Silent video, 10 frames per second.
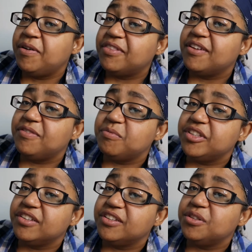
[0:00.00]
Both of them
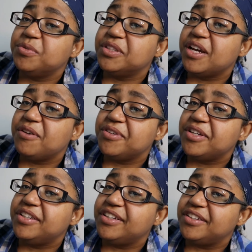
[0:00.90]
look good with that
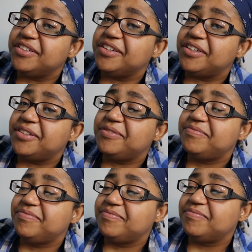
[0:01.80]
red hair, y'all.
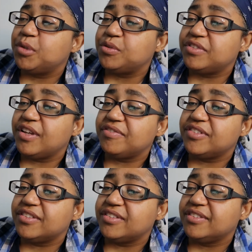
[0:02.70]
Thank you. Most definitely.